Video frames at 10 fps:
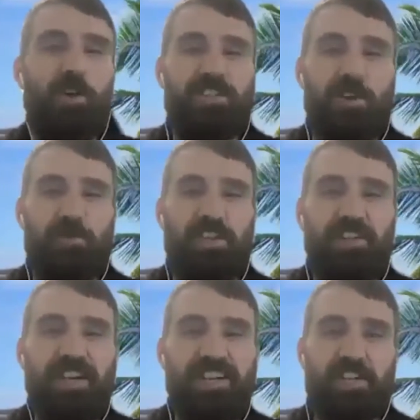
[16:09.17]
It's almost like
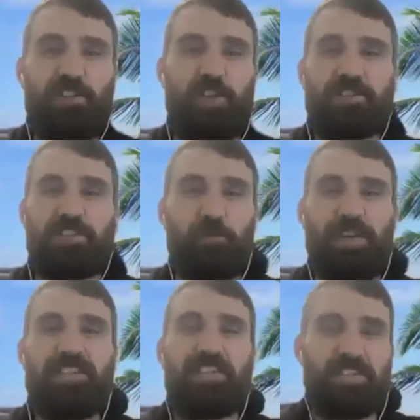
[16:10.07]
it's like closet
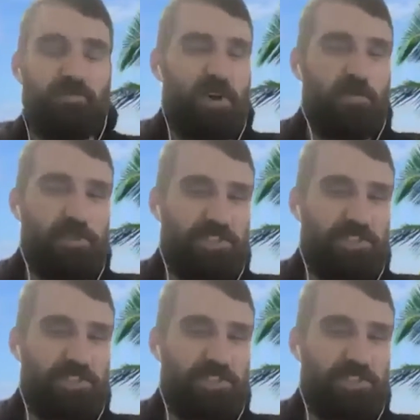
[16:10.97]
racism almost.